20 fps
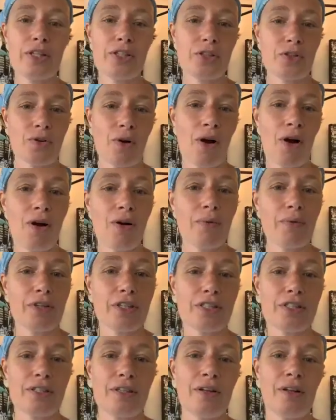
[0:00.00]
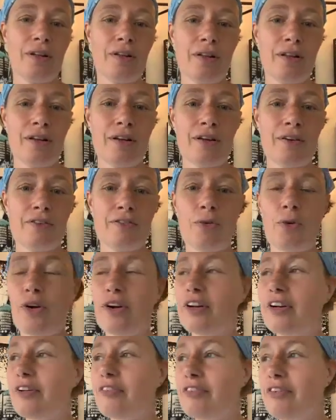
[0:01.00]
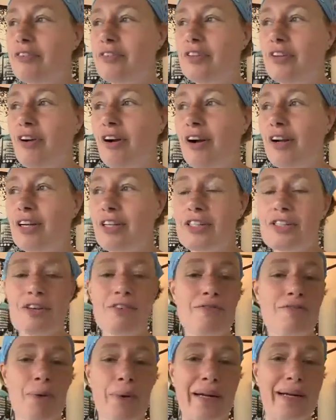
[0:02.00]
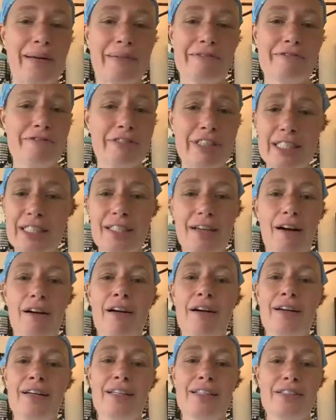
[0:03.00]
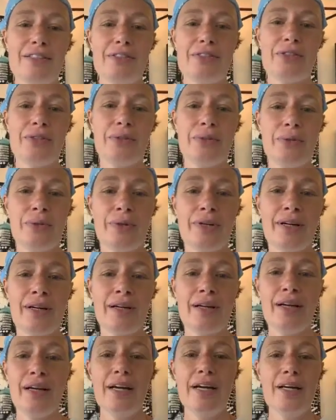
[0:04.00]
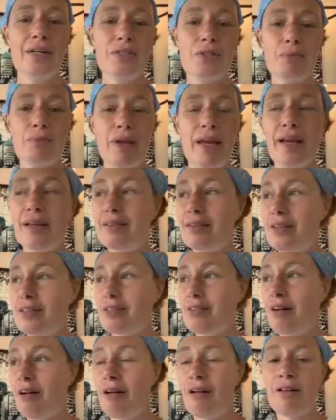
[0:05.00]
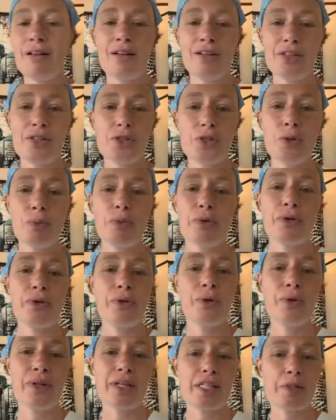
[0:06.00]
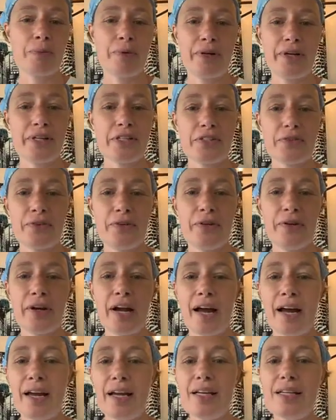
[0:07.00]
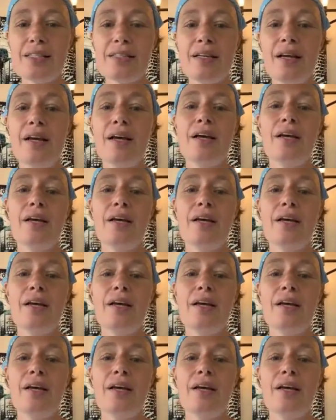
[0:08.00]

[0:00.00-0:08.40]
strong. We're still 450 artists are working really hard to make this all a super cool experience for you guys.